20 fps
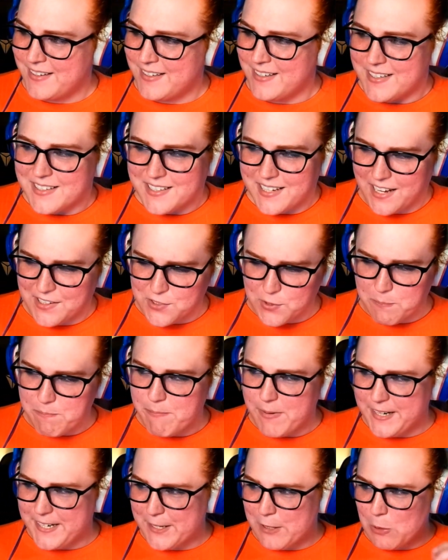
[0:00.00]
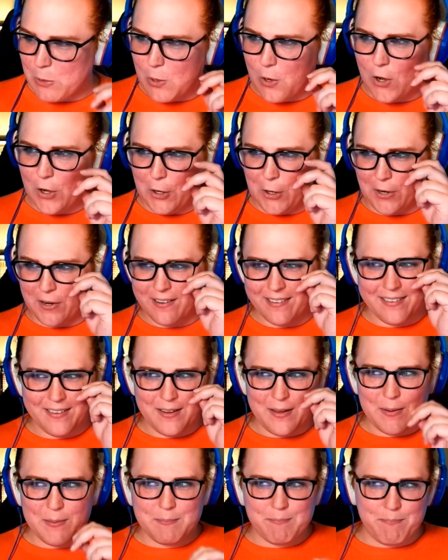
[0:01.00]
It's a minute long.
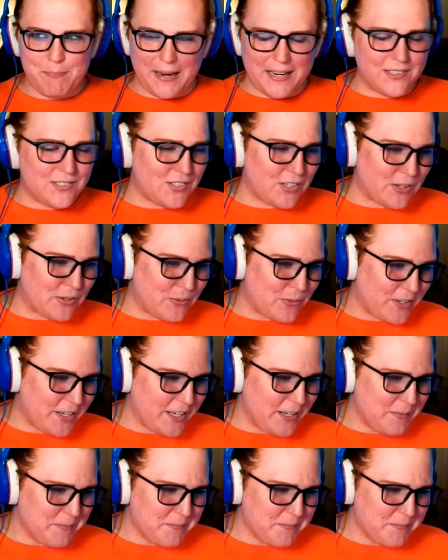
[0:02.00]
Basically,